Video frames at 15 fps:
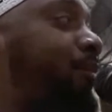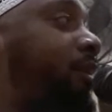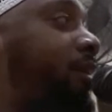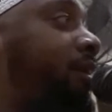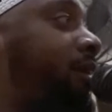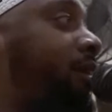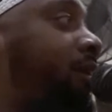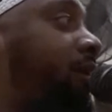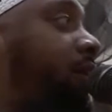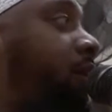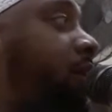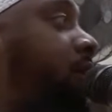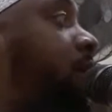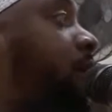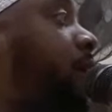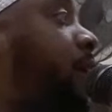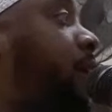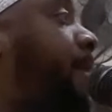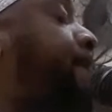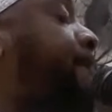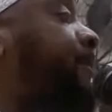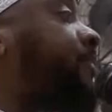Okay, so
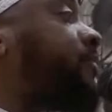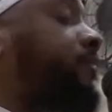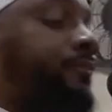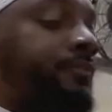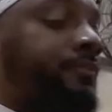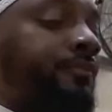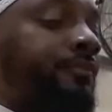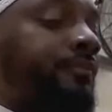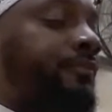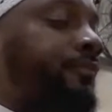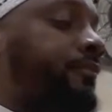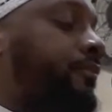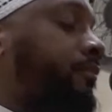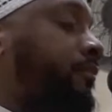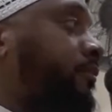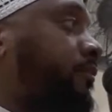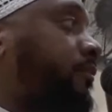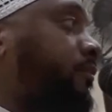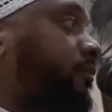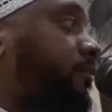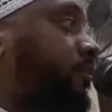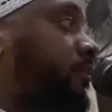last question somebody asked.
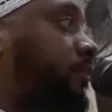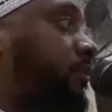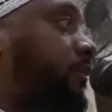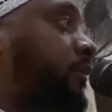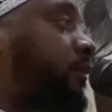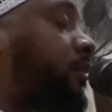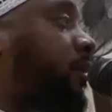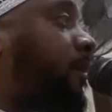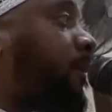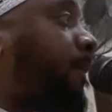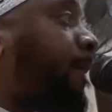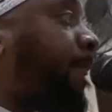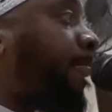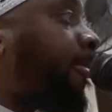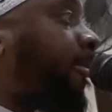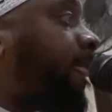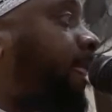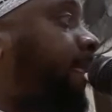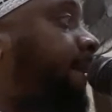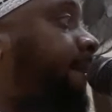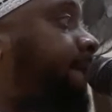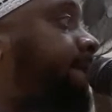Will it be a
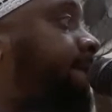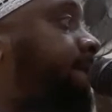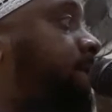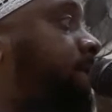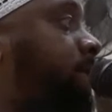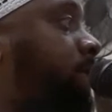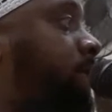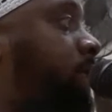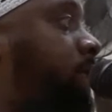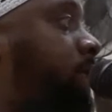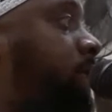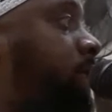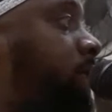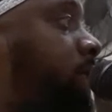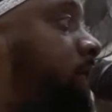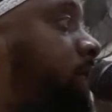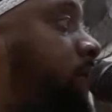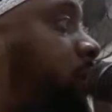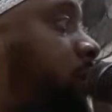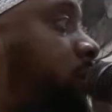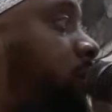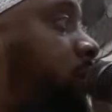Microsoft certified? Will it be
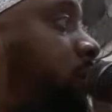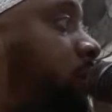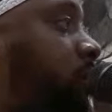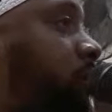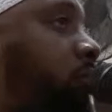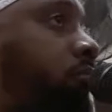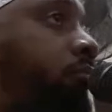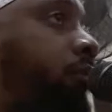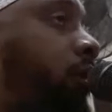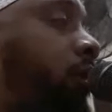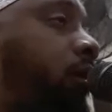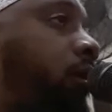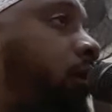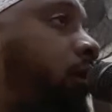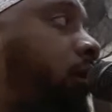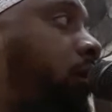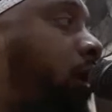Microsoft certified?